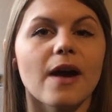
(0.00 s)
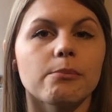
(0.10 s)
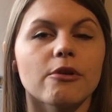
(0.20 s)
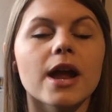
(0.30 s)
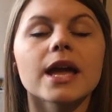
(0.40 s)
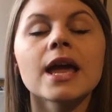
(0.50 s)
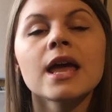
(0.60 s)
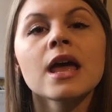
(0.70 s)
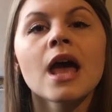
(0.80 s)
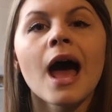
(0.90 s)
fabric,
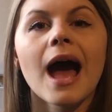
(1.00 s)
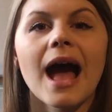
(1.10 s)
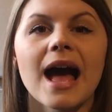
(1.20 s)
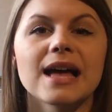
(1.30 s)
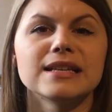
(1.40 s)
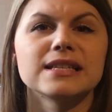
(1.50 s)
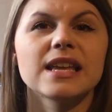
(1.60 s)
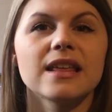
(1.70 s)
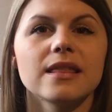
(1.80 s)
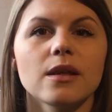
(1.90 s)

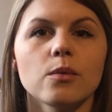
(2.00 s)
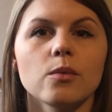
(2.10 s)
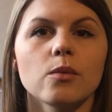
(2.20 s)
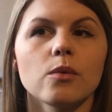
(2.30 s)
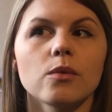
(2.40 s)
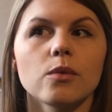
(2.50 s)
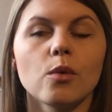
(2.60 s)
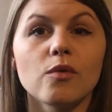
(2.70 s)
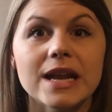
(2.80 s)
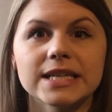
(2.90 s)
and
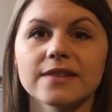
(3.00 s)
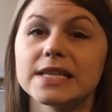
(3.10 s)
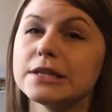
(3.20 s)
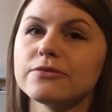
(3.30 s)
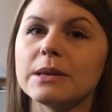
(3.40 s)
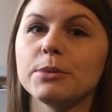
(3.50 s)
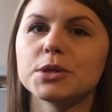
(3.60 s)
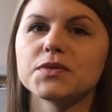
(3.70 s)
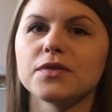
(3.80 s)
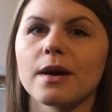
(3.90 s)
already I've seen some really
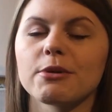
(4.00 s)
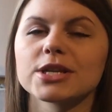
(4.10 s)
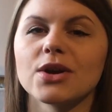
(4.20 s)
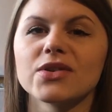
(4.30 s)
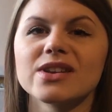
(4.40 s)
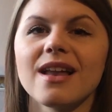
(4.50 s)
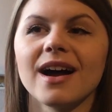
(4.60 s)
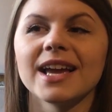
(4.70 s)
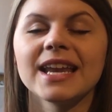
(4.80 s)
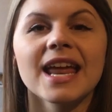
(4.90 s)
beautiful fabrics
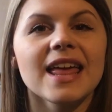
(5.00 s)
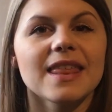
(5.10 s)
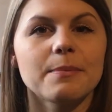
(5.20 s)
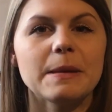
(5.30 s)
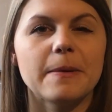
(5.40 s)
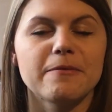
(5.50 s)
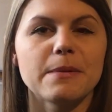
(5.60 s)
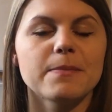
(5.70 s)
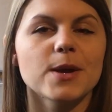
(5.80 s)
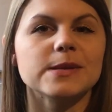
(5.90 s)
online that people have
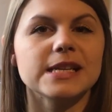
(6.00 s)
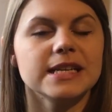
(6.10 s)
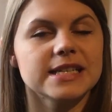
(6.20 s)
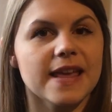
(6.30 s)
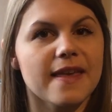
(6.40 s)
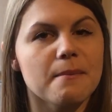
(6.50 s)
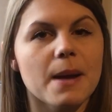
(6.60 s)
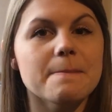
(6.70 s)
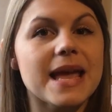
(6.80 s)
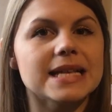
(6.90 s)
been posting to say they
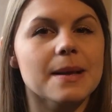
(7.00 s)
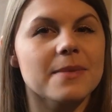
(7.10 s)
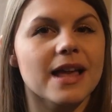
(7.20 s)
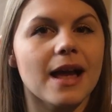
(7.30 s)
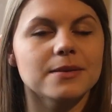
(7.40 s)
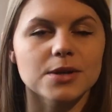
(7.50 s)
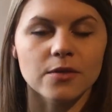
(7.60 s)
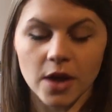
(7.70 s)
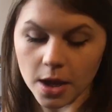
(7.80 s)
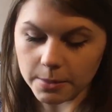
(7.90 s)
might make something out
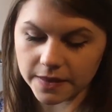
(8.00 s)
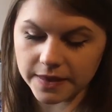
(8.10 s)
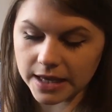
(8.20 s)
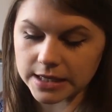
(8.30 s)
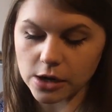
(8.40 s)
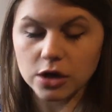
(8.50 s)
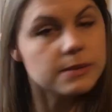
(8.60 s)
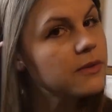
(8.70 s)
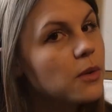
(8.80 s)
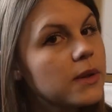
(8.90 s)
of, but these are
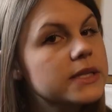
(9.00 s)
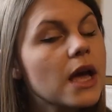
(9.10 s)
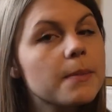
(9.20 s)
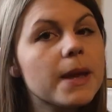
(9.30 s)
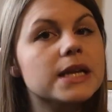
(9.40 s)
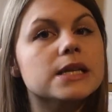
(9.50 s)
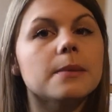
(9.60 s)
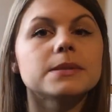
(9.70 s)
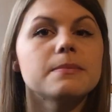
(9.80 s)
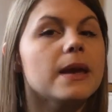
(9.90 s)
some of the ones that I picked
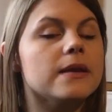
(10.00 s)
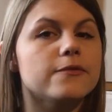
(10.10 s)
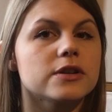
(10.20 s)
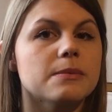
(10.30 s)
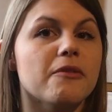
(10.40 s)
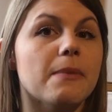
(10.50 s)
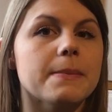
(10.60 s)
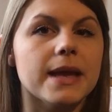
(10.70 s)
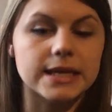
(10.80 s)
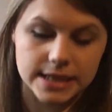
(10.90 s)
up to make for some of
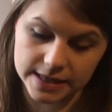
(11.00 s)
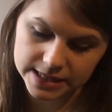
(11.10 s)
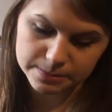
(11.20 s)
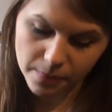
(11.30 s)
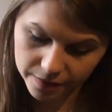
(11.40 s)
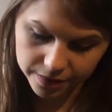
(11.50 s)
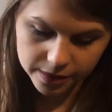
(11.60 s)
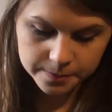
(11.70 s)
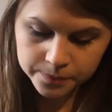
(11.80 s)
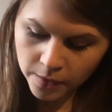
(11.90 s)
my makes this month.
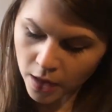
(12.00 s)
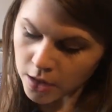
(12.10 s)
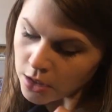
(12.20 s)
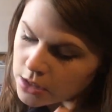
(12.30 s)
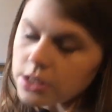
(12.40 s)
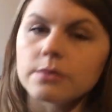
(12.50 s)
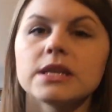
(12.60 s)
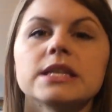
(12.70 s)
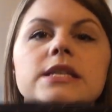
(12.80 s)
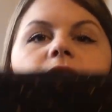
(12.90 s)
So this is